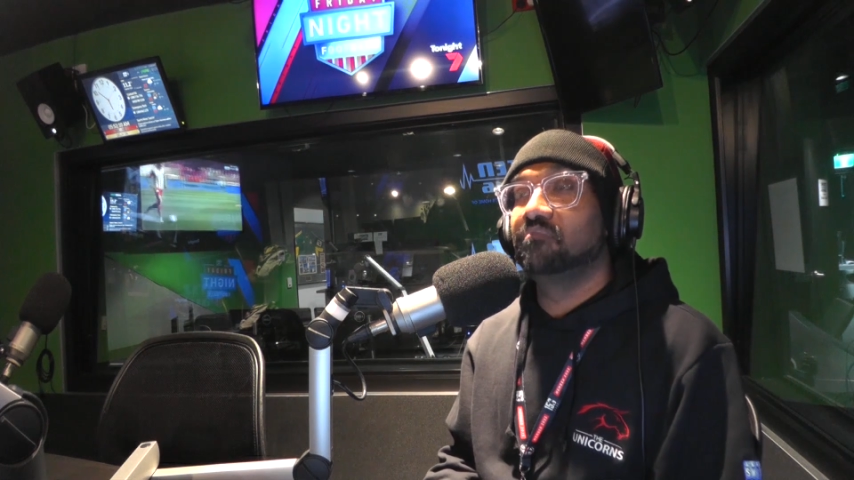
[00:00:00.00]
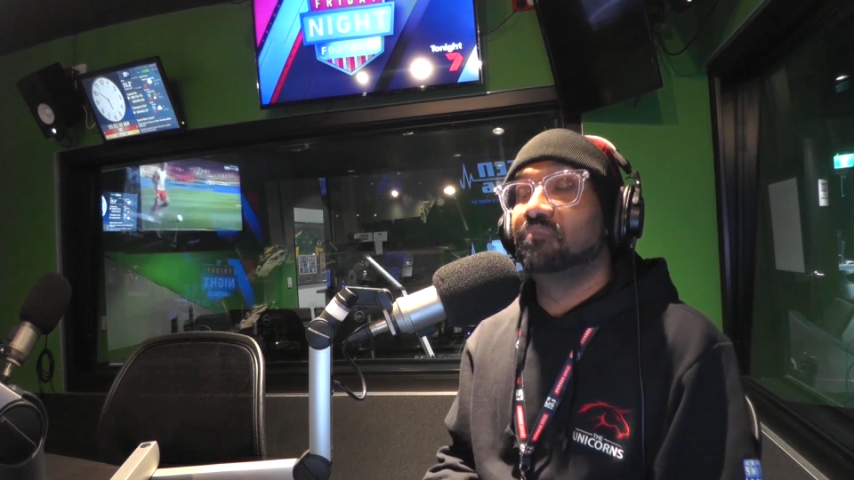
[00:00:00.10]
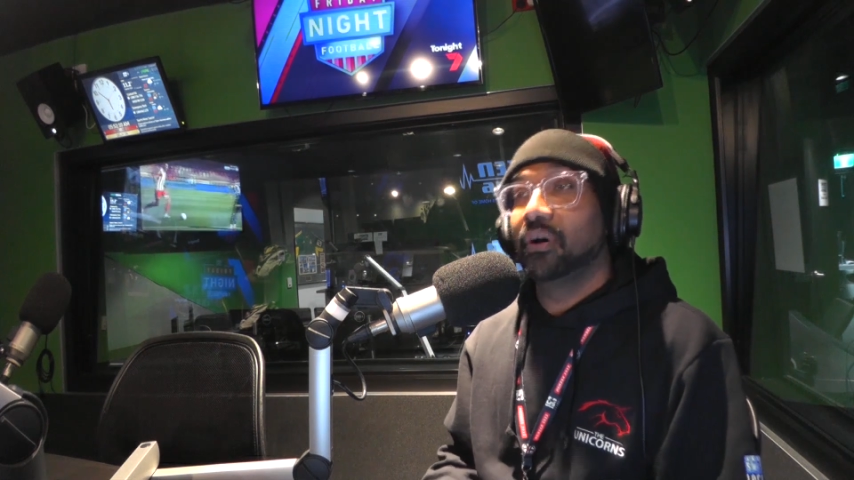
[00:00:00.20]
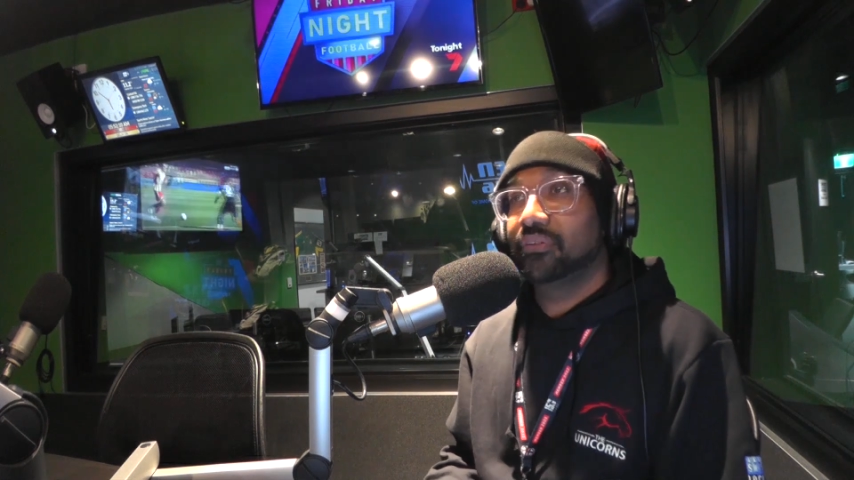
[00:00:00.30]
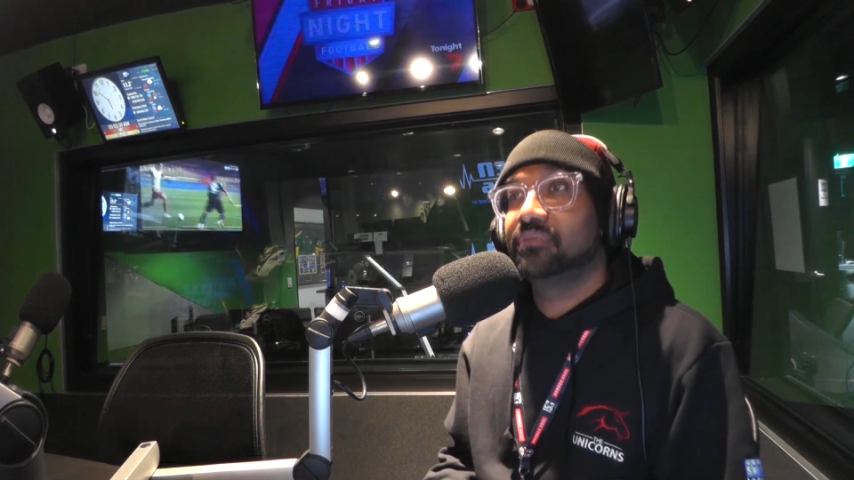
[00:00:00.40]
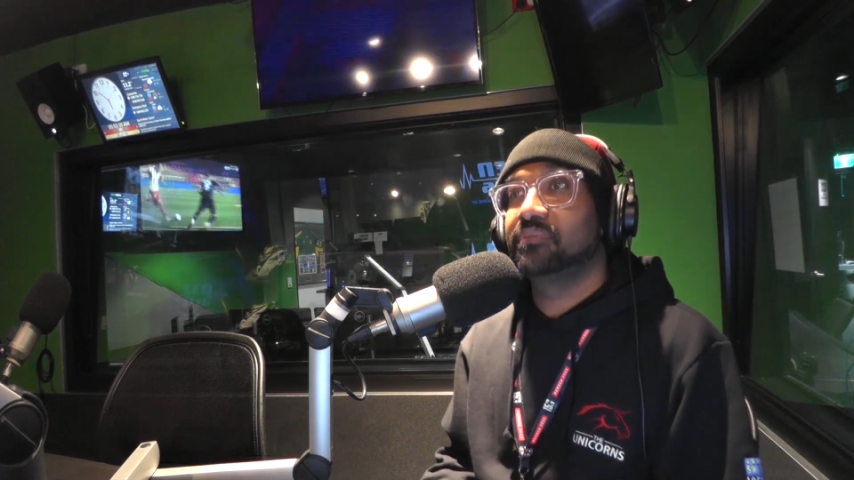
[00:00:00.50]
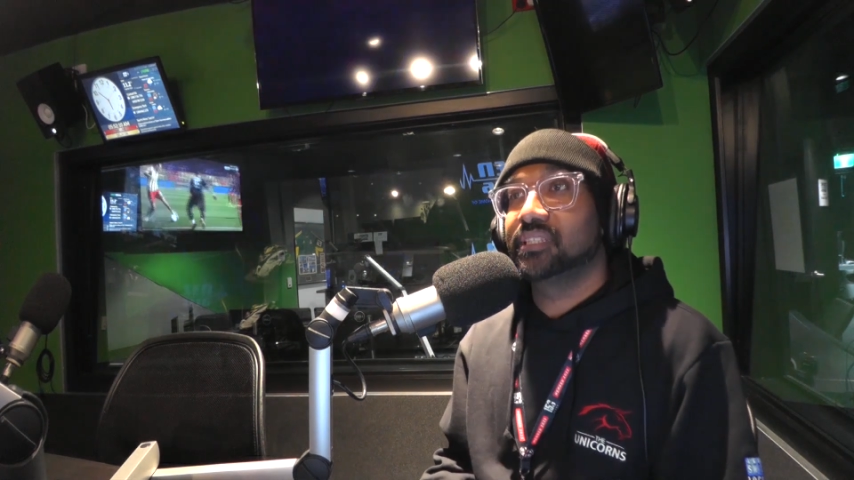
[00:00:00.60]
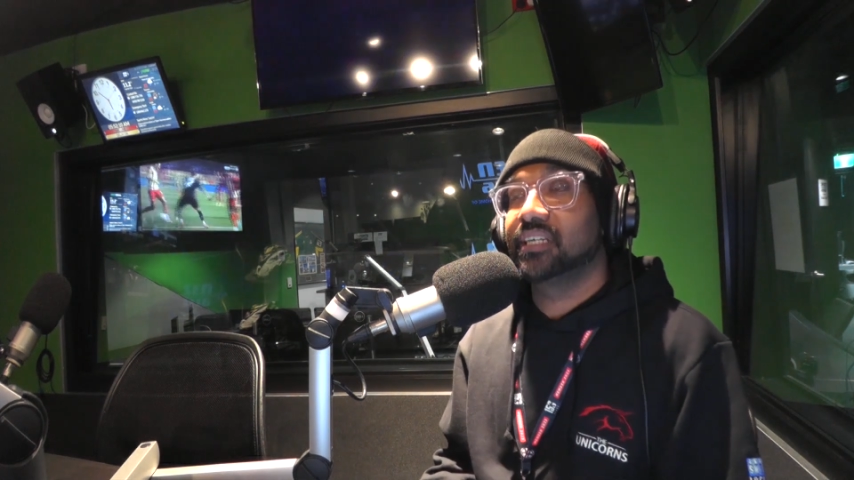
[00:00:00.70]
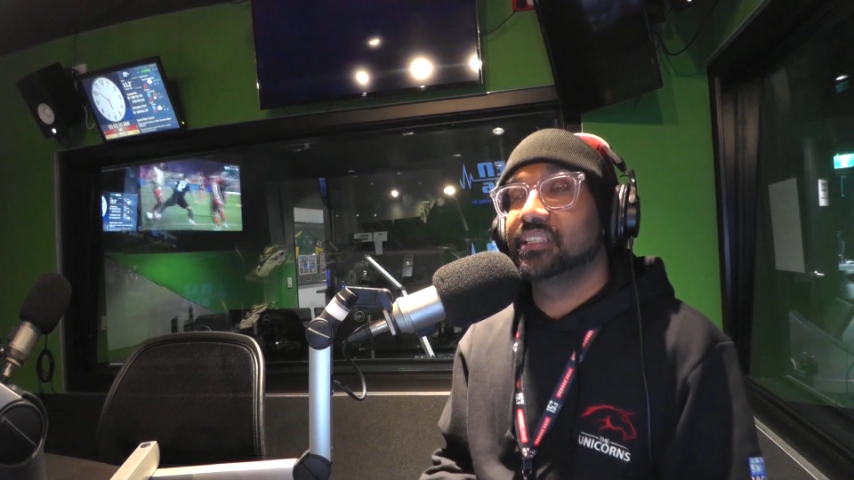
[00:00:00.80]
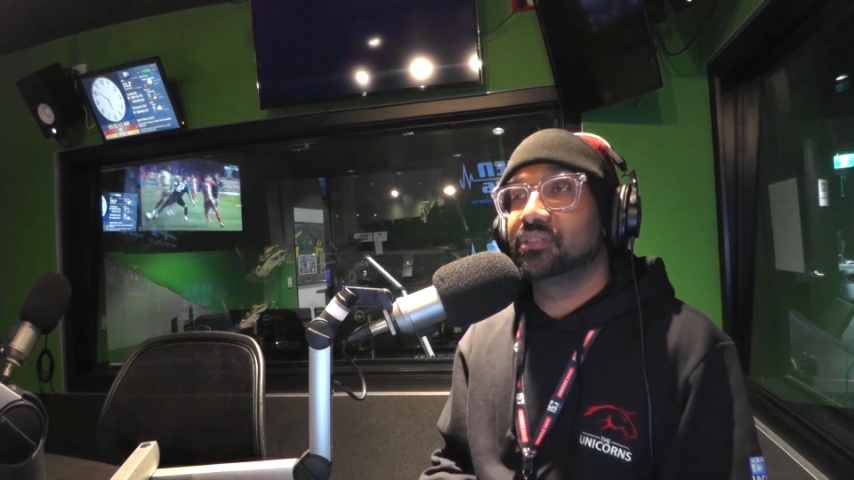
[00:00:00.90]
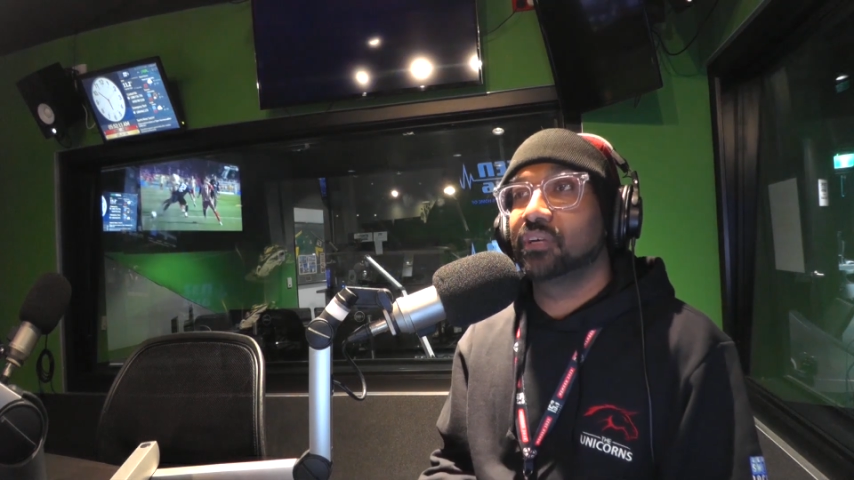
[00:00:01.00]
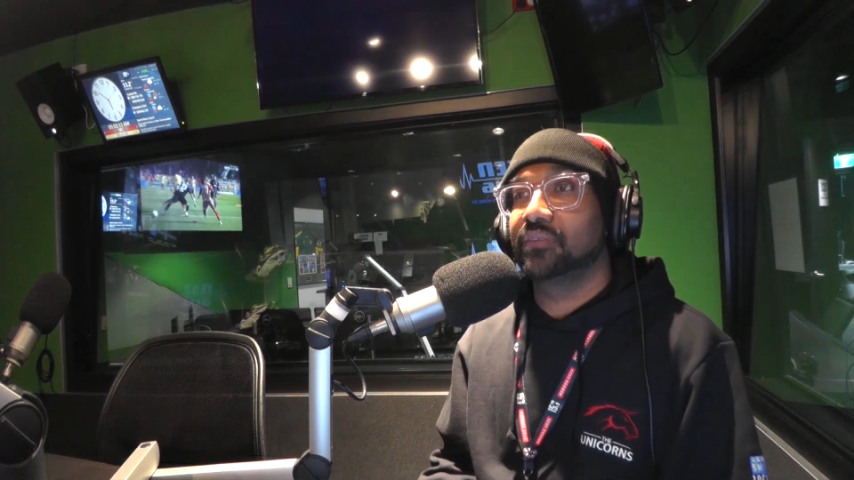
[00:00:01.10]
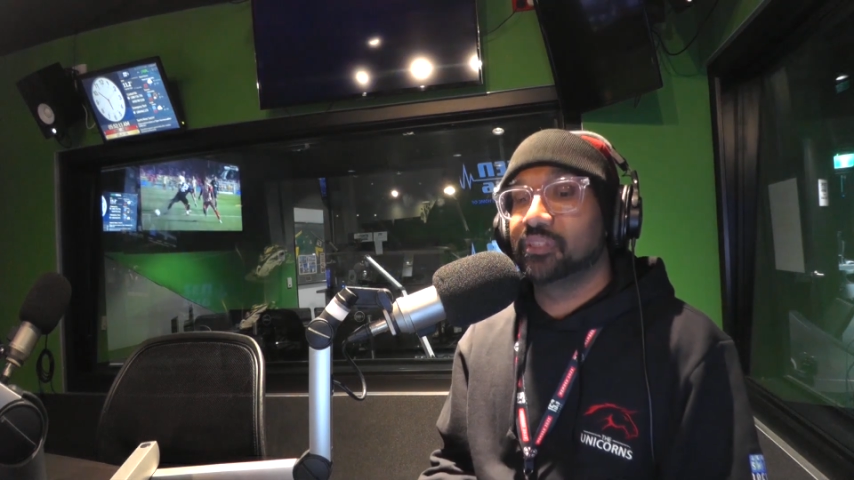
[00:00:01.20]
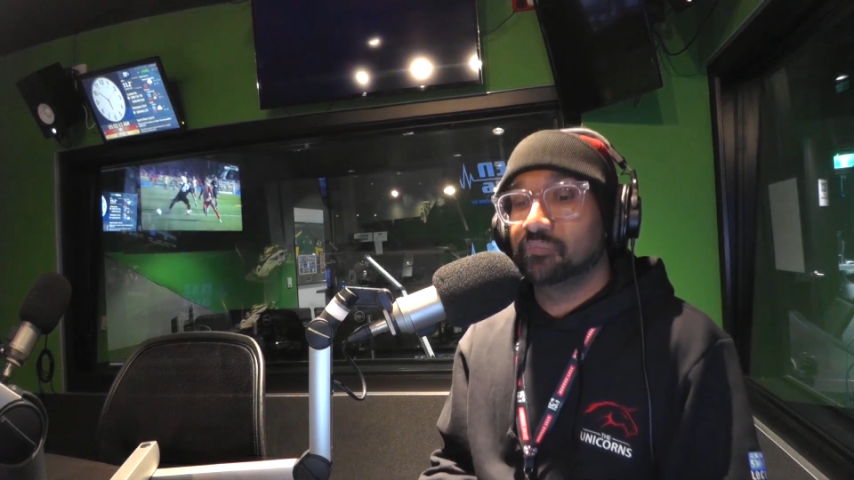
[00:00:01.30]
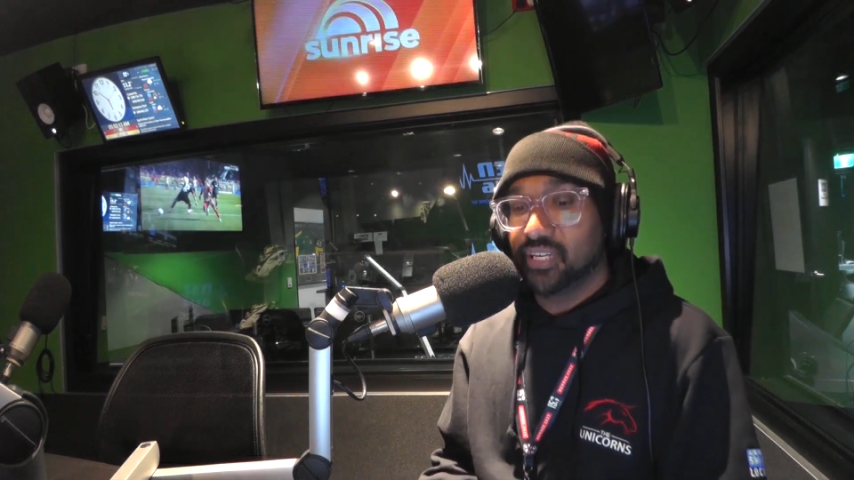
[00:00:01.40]
both Mercedes
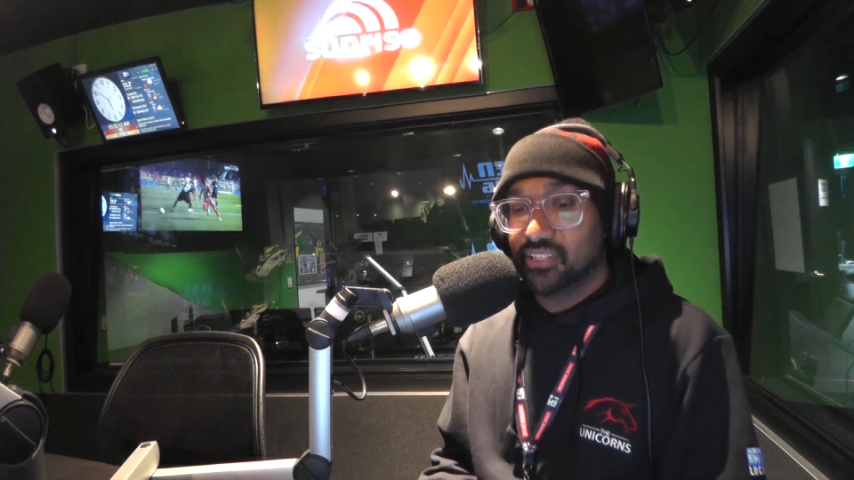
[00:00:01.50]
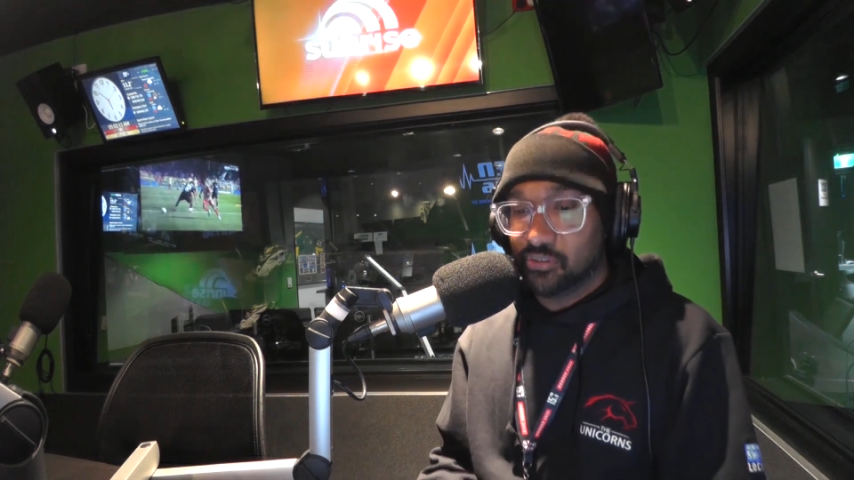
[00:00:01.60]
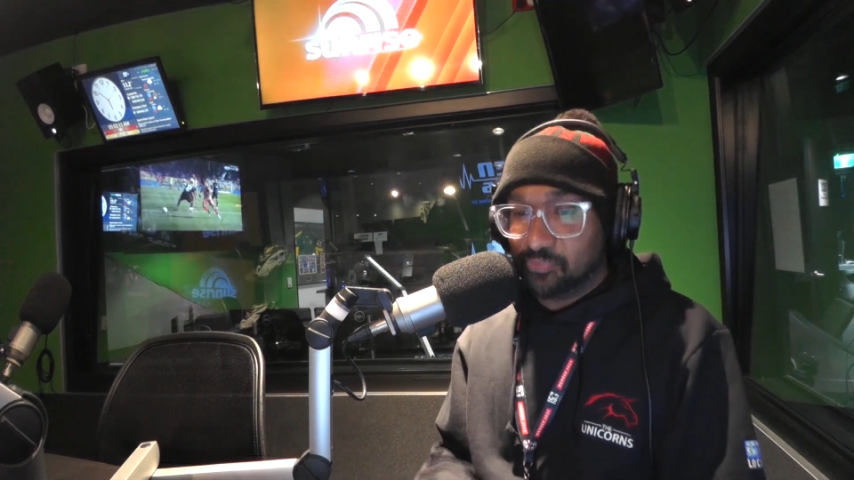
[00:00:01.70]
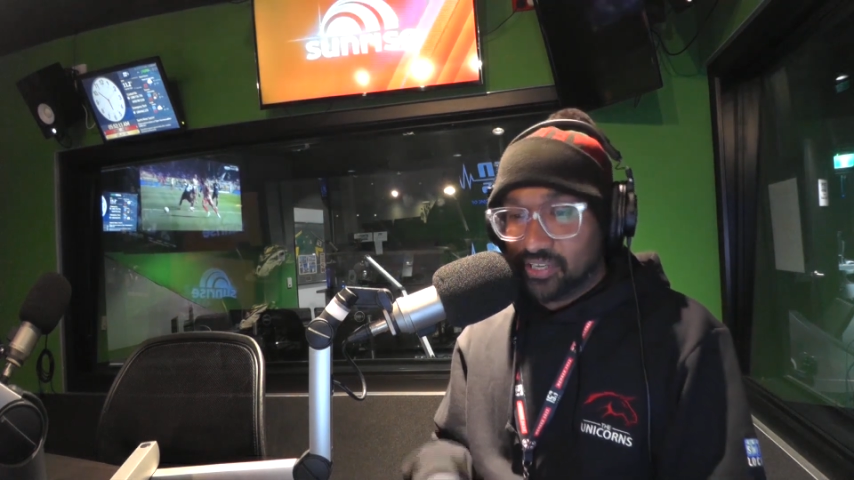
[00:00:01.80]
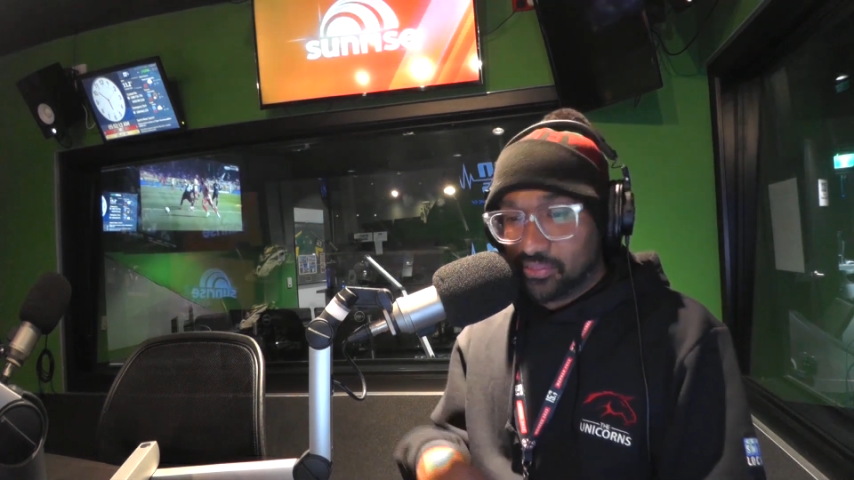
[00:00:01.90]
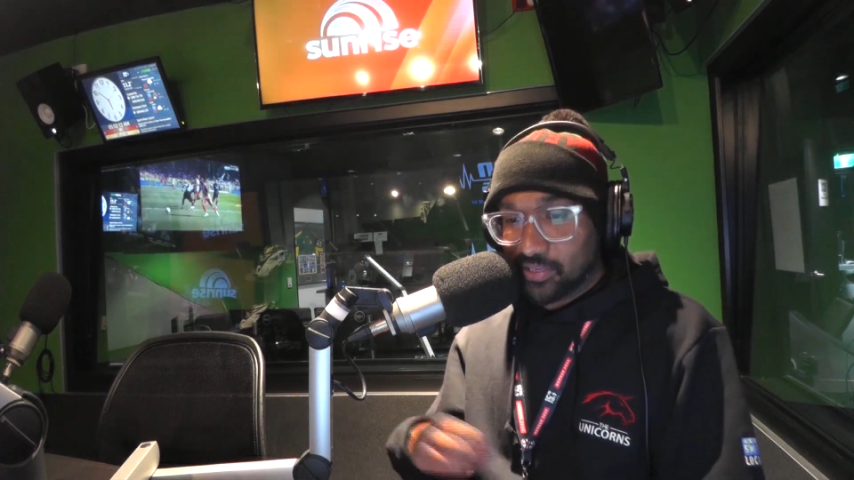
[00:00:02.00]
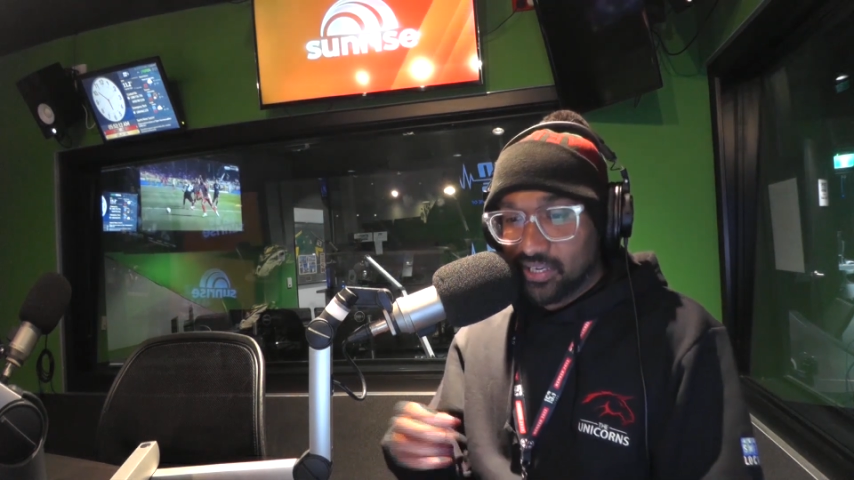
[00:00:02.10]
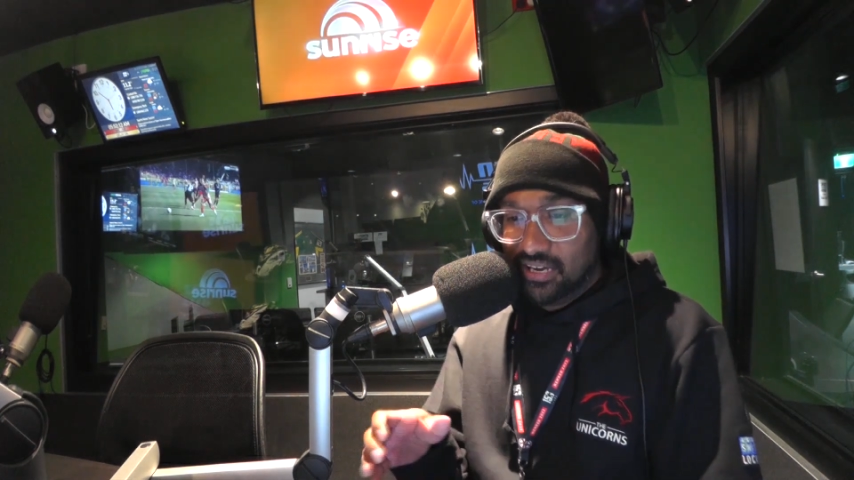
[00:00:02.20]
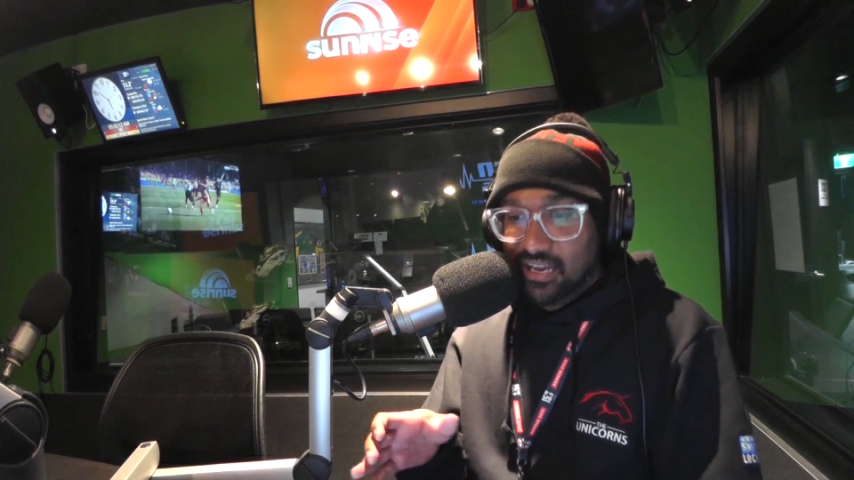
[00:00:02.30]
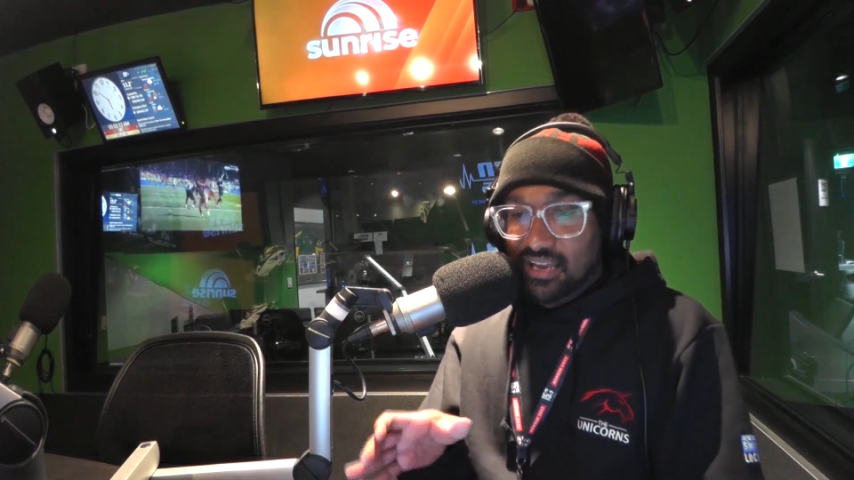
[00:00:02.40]
drivers in P2, P3.